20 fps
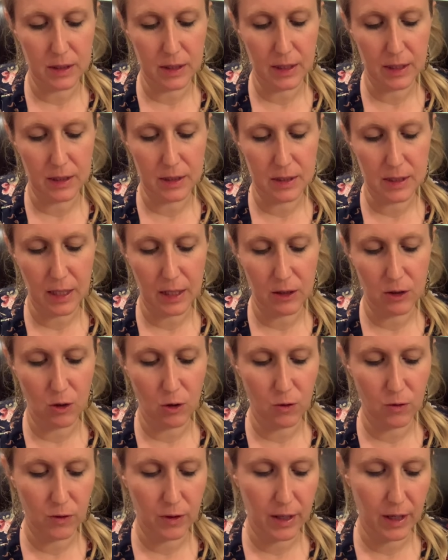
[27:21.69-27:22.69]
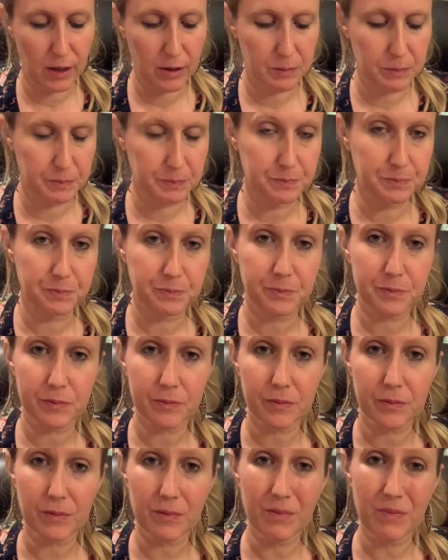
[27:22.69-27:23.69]
to extend over there,
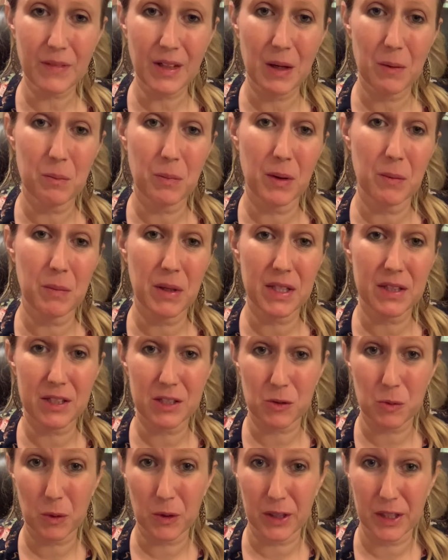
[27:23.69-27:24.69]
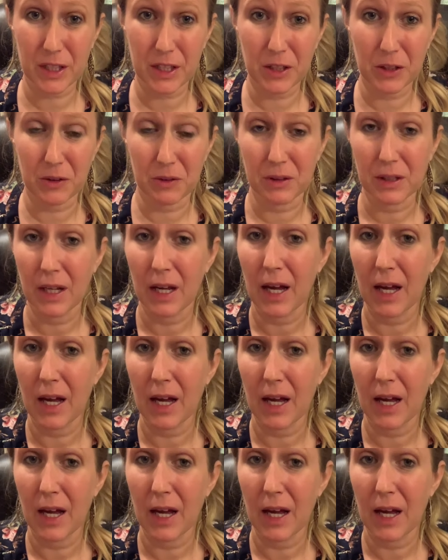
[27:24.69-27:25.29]
but make this really cute.